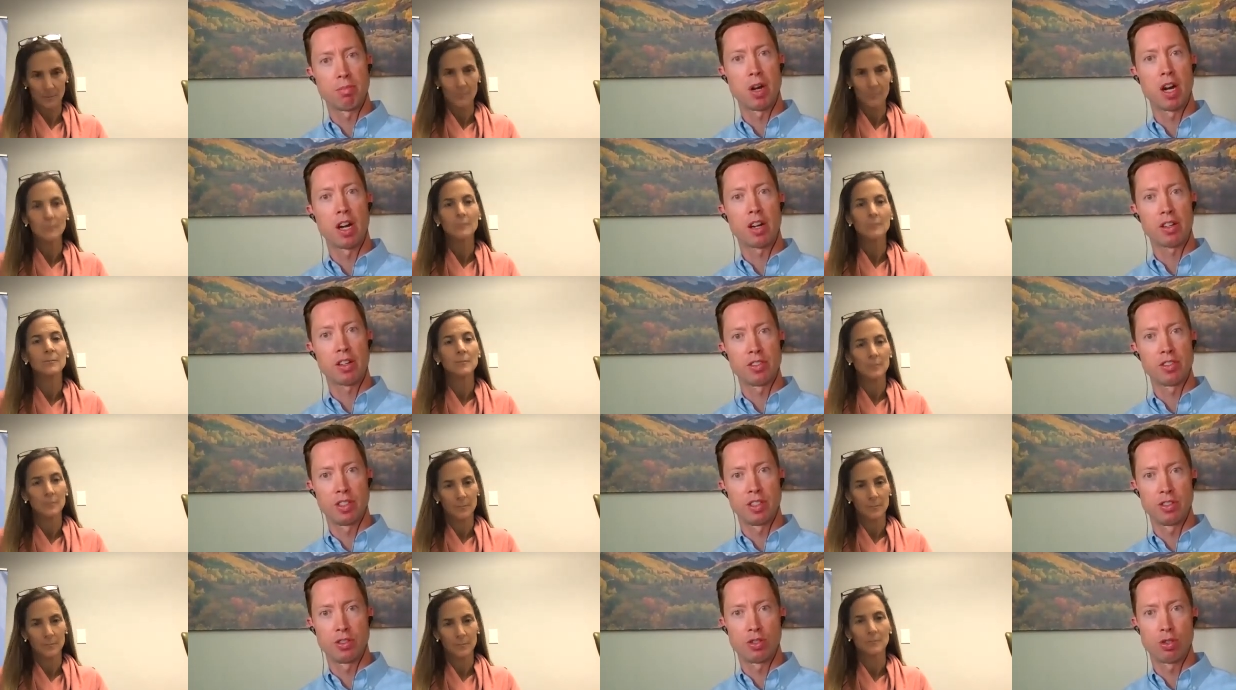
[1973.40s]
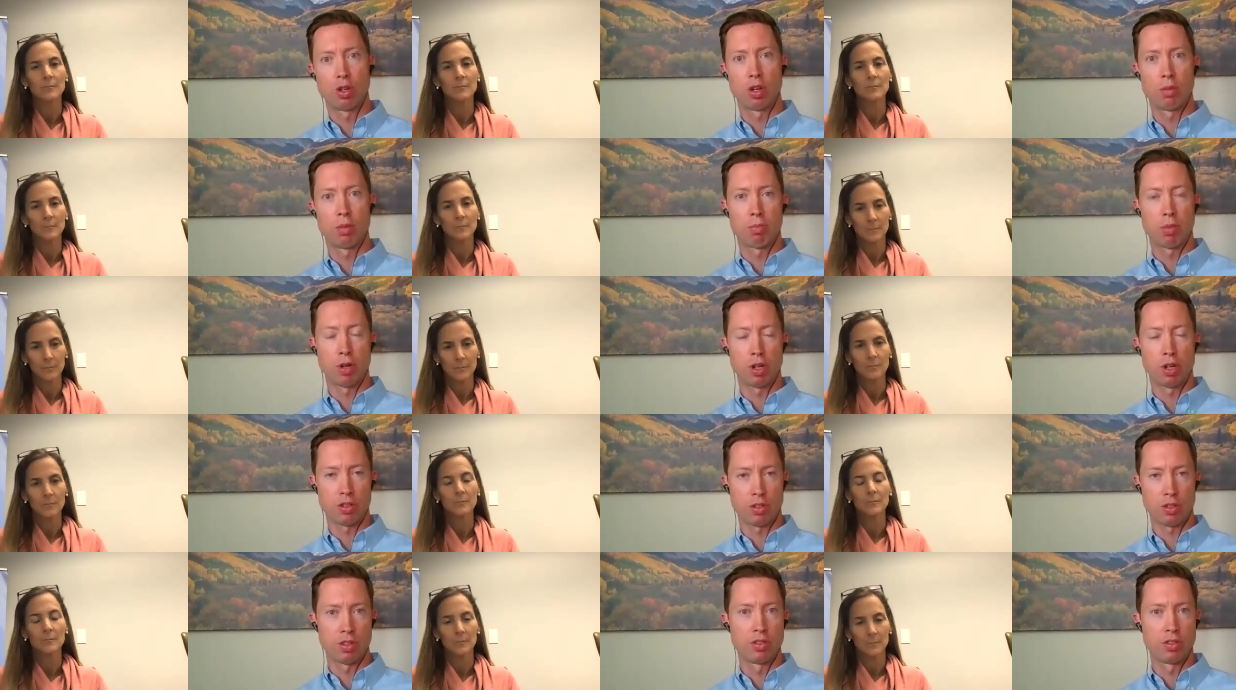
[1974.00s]
Speaker 1: of Parkinson's. So a
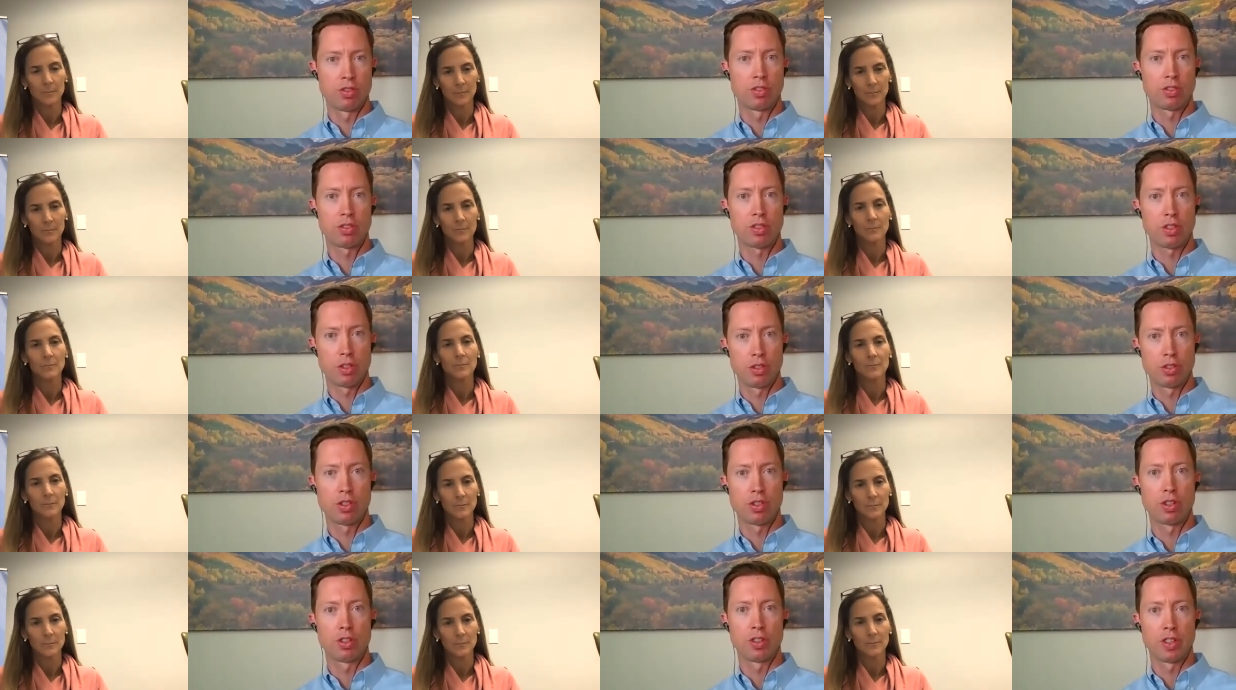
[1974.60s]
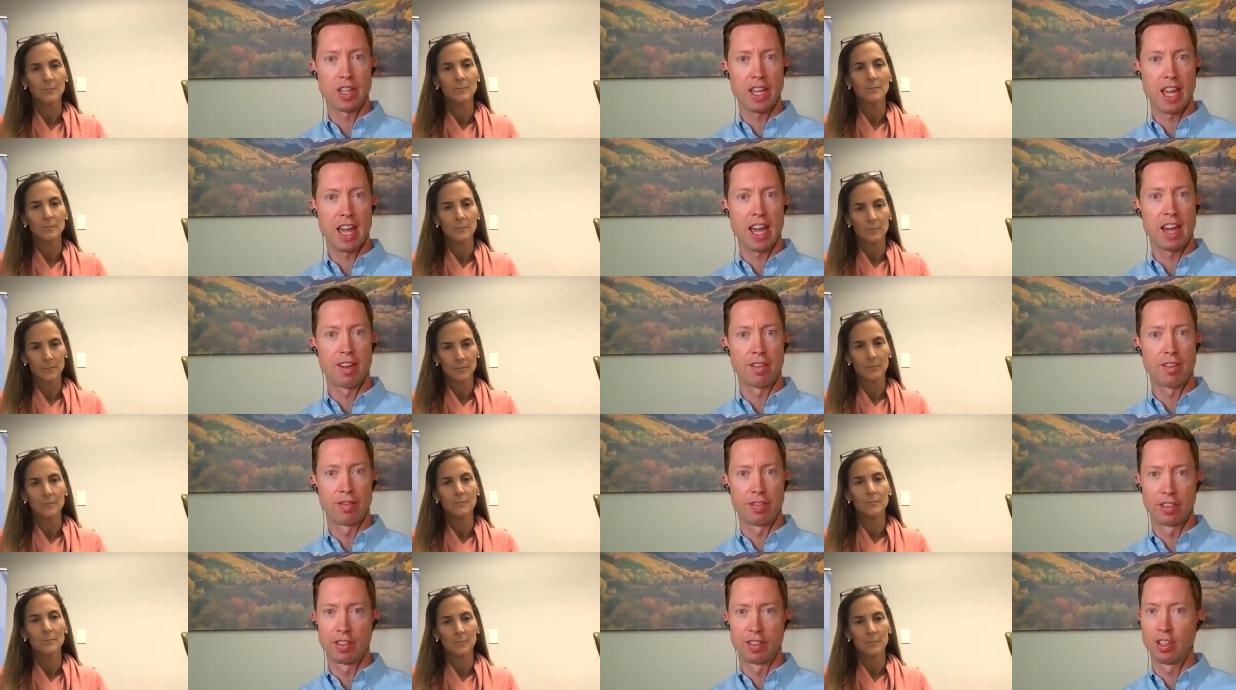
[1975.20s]
person could certainly
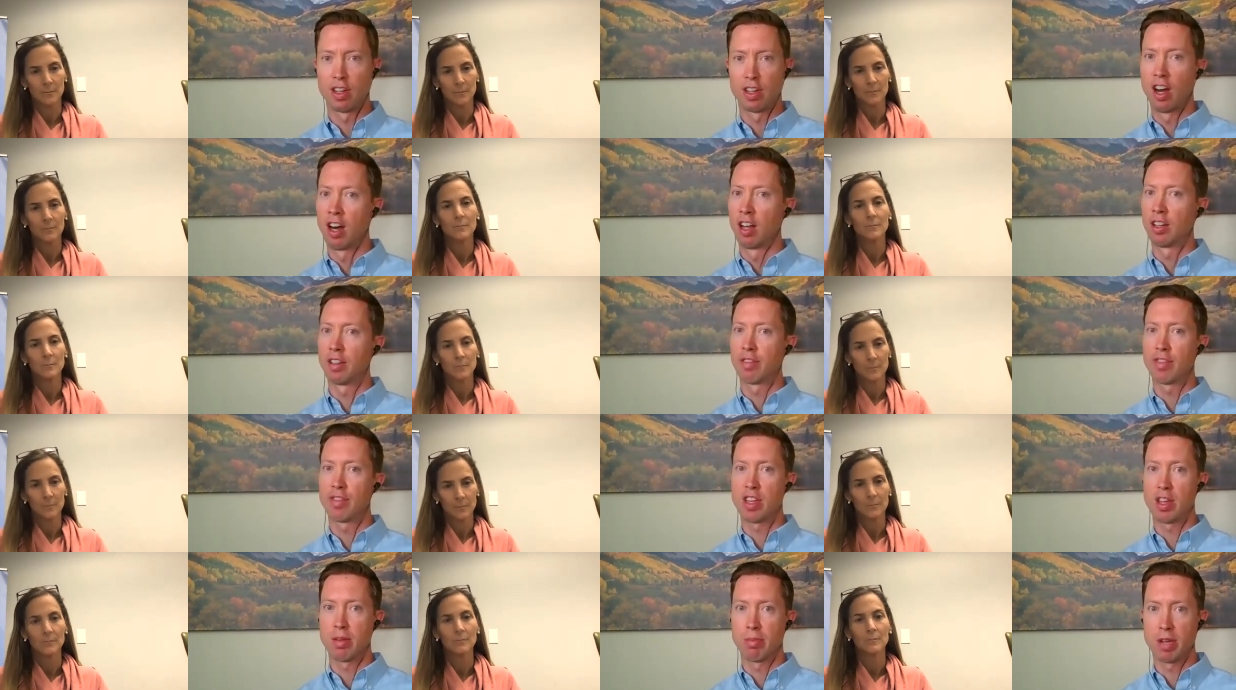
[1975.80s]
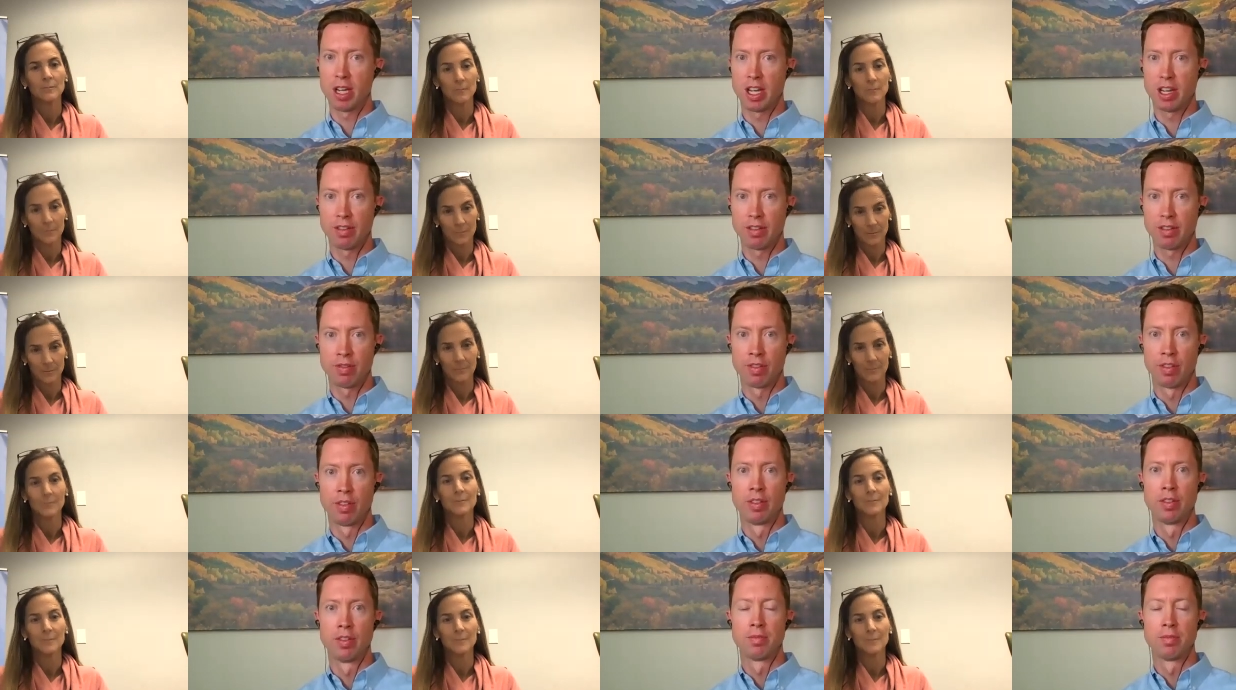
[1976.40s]
have all of the above.